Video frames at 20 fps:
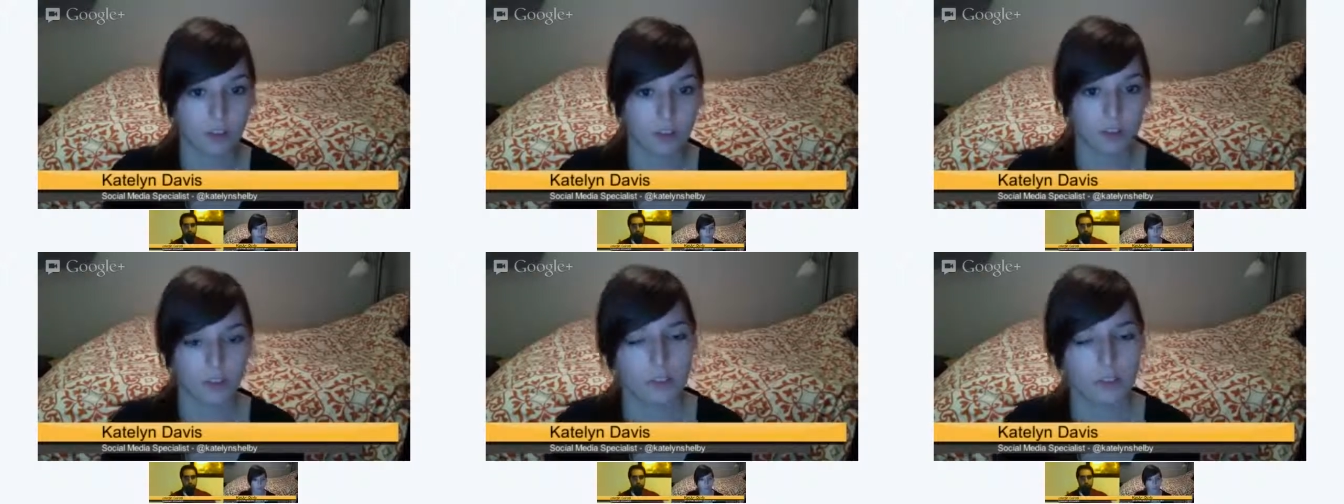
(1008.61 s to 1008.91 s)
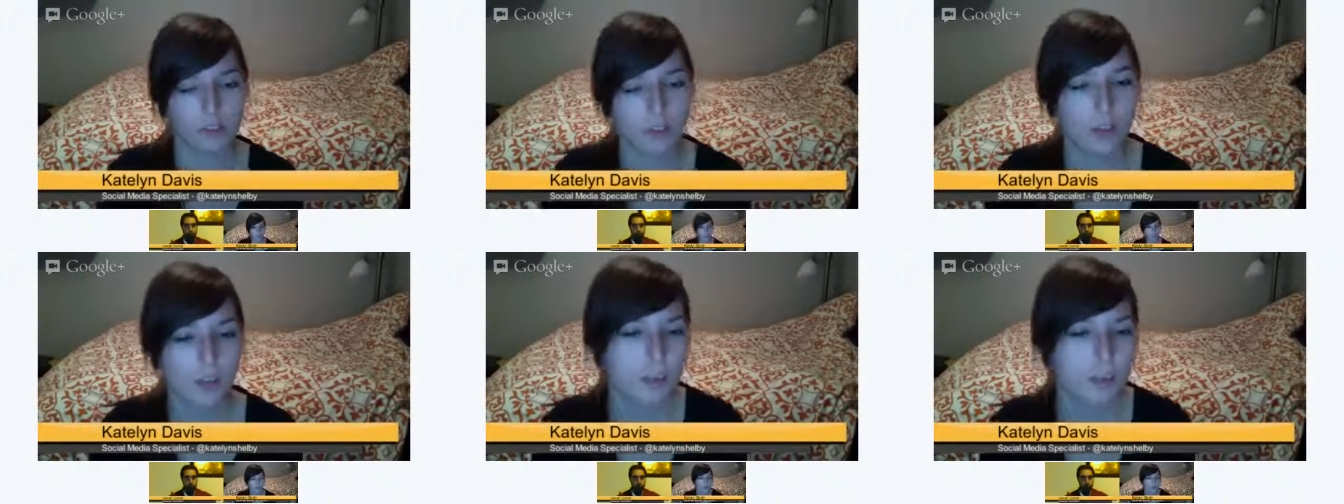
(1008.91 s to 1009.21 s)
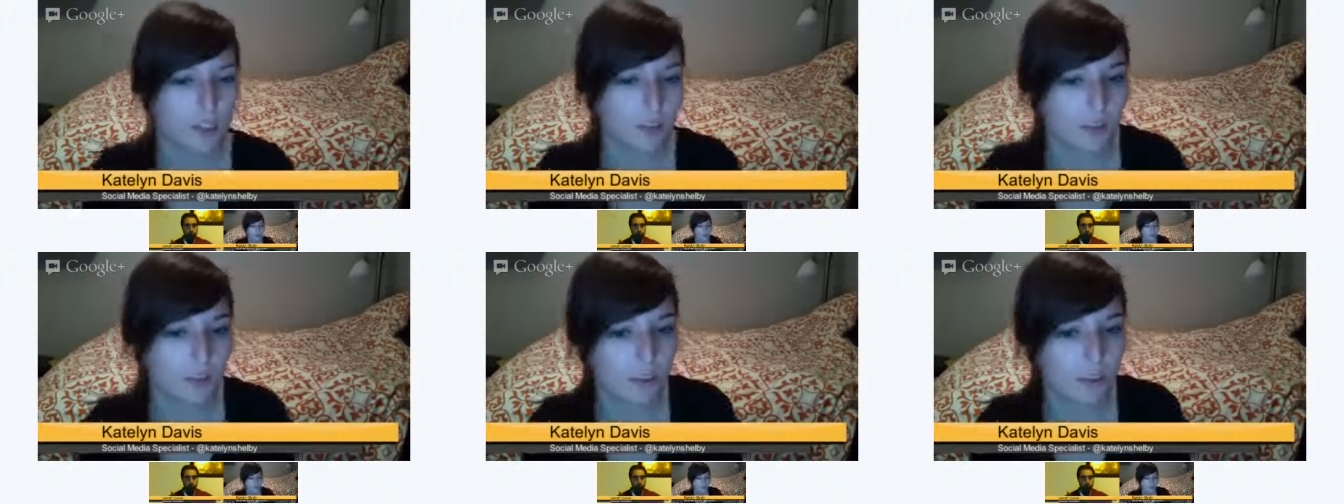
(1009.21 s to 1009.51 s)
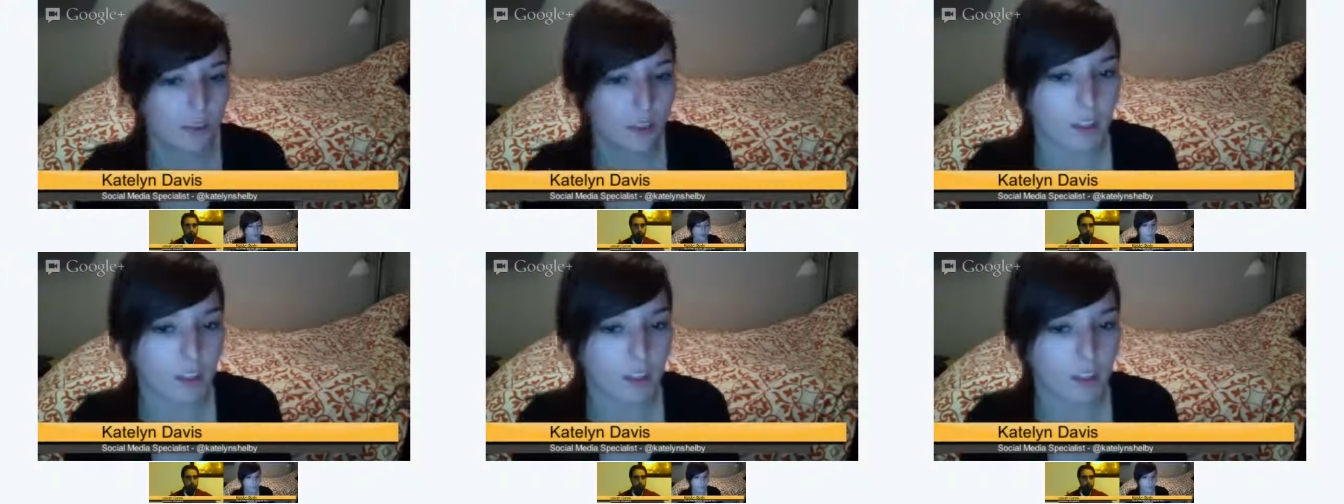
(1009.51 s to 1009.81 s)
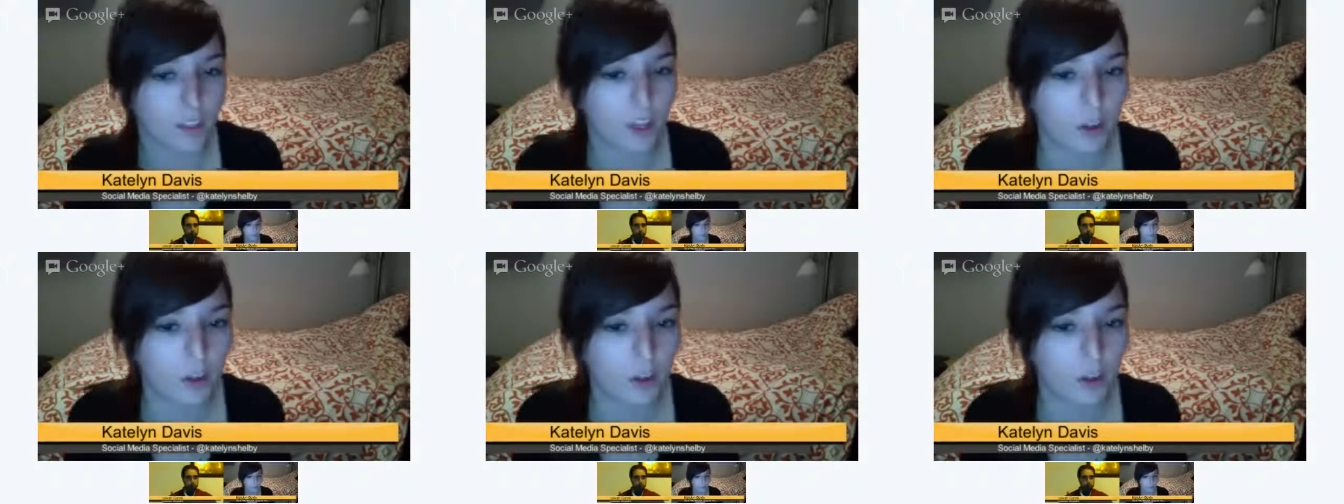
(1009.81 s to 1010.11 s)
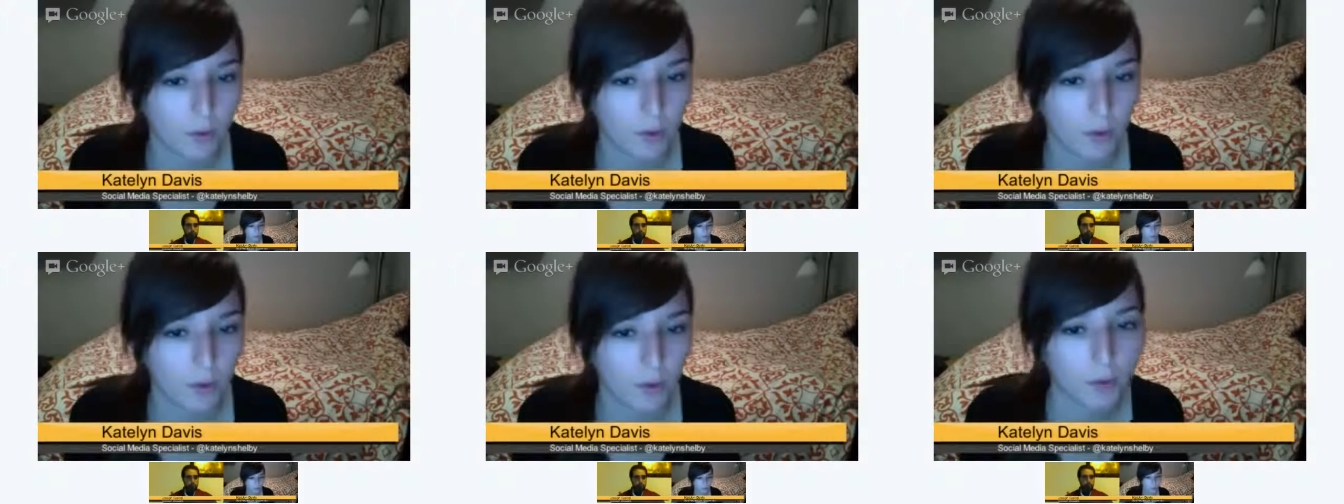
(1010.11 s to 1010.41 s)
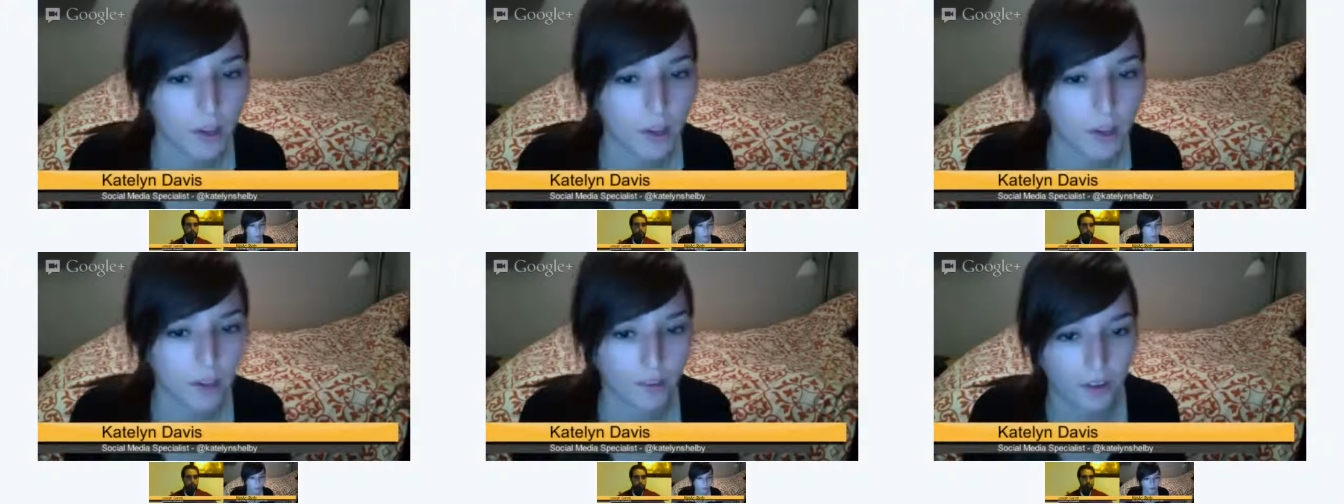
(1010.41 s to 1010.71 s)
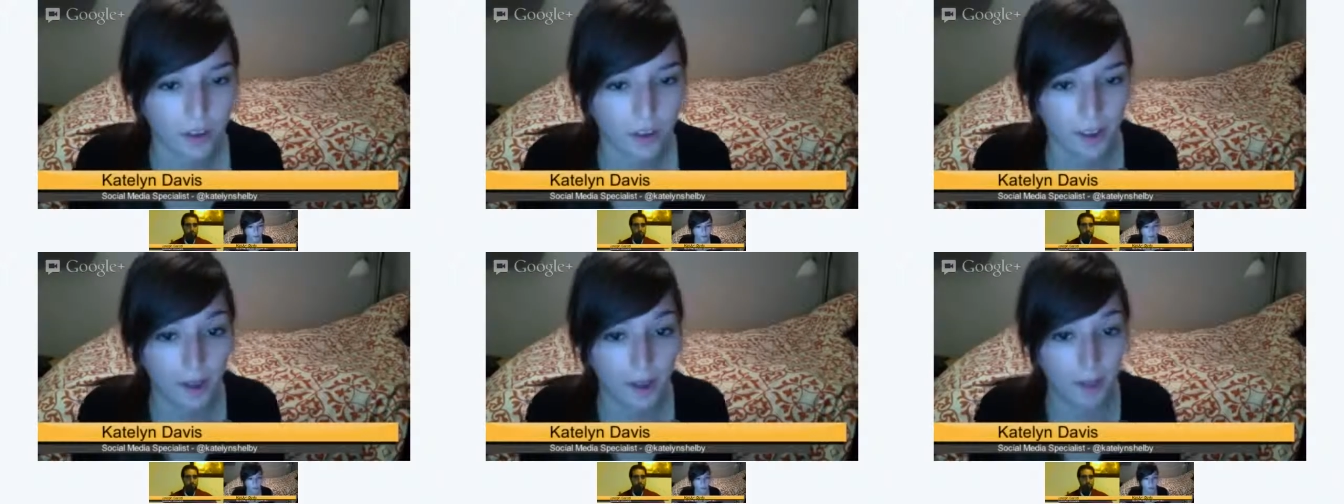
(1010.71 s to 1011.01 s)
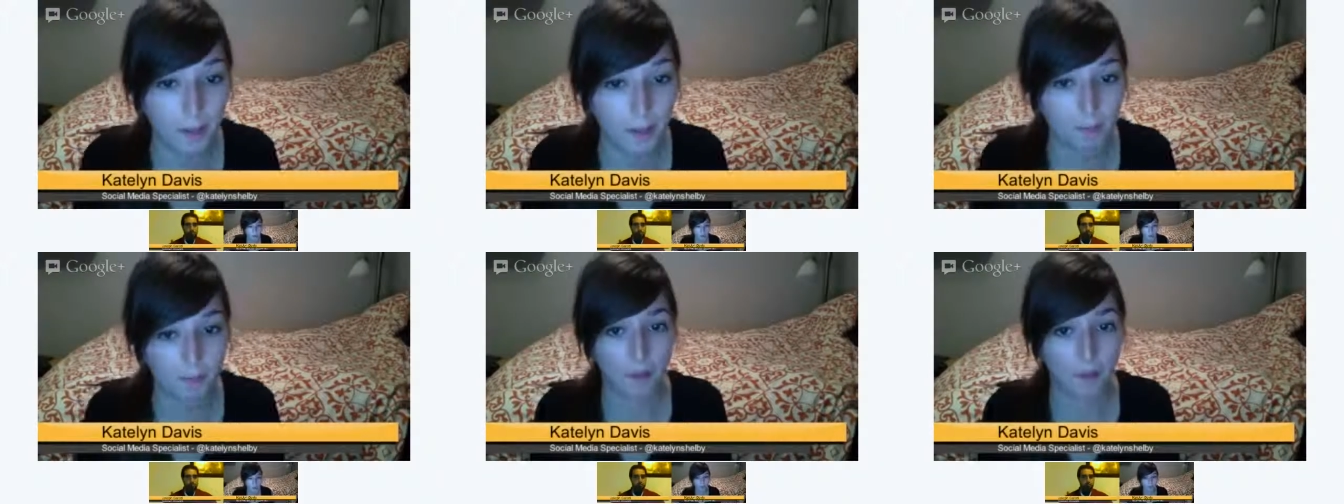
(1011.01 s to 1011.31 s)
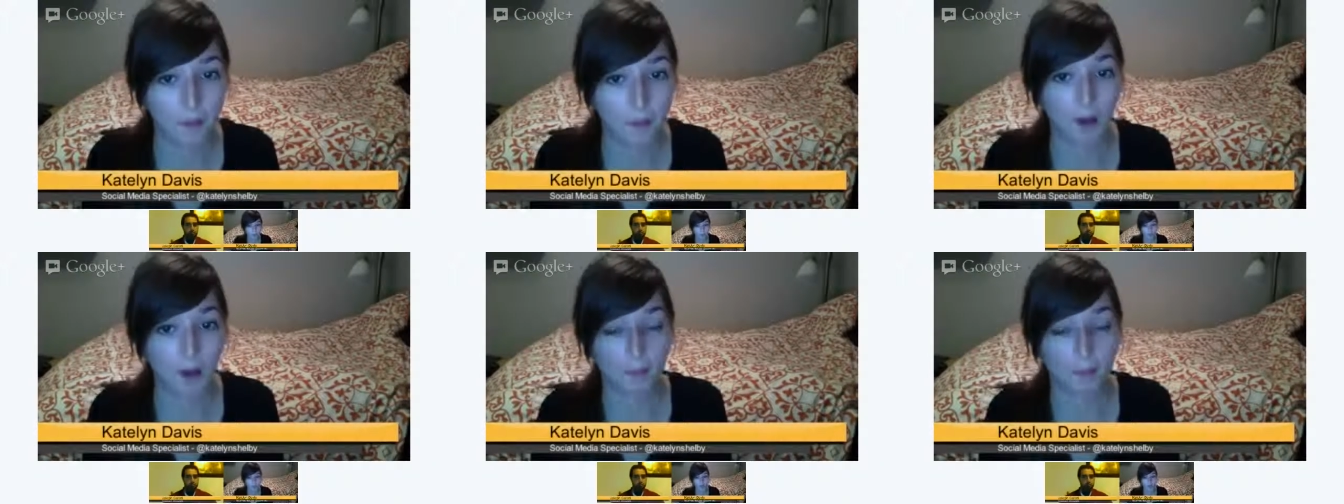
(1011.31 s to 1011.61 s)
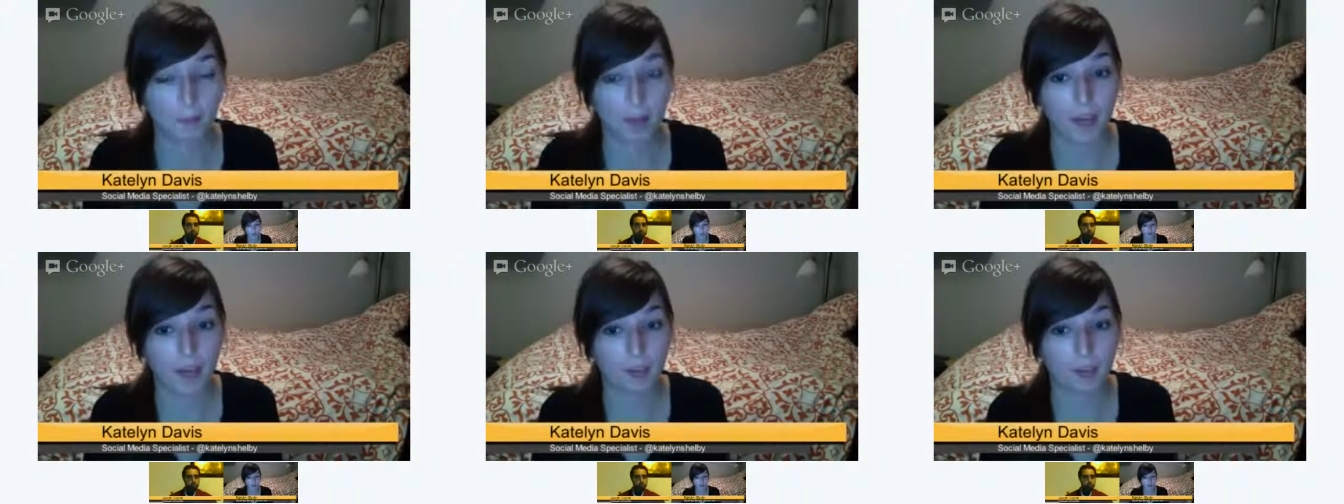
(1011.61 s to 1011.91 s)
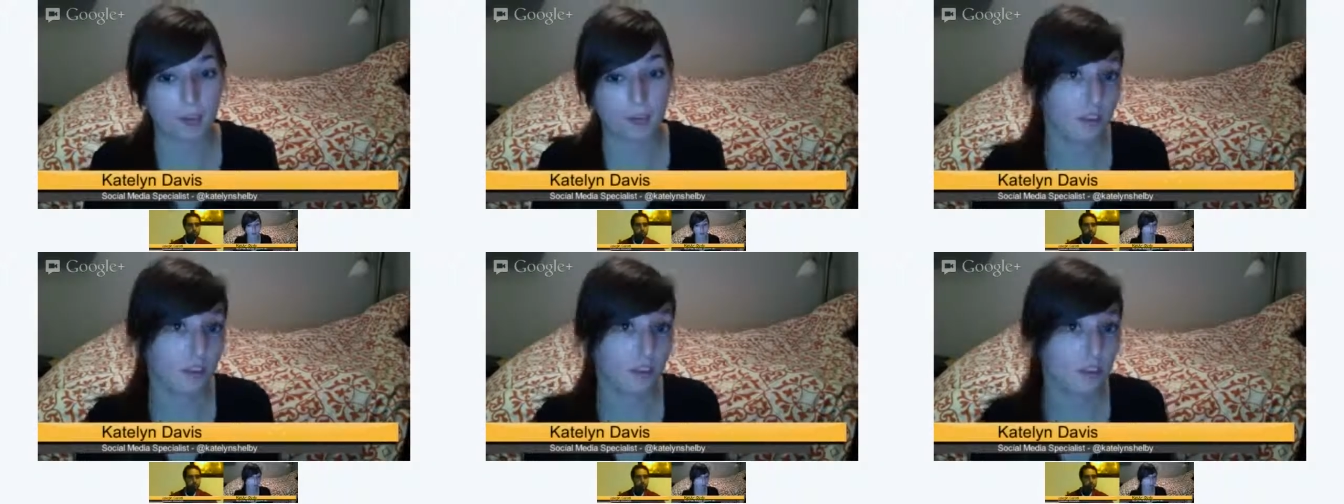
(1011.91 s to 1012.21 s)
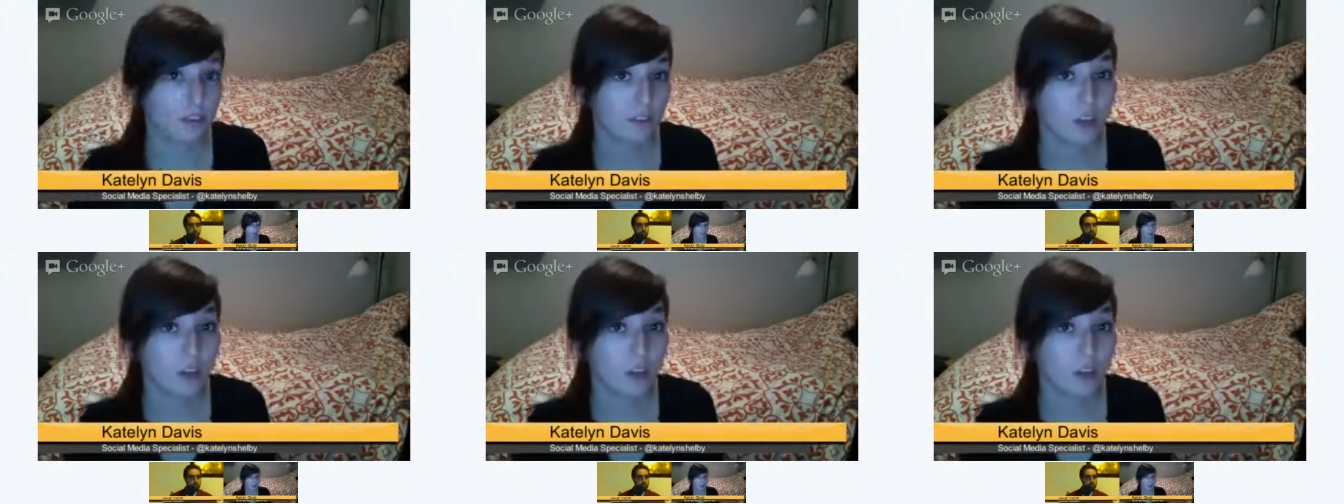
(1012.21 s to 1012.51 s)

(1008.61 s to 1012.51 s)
So it was a little bit different than this show, and we, we covered a lot on uh, passwords.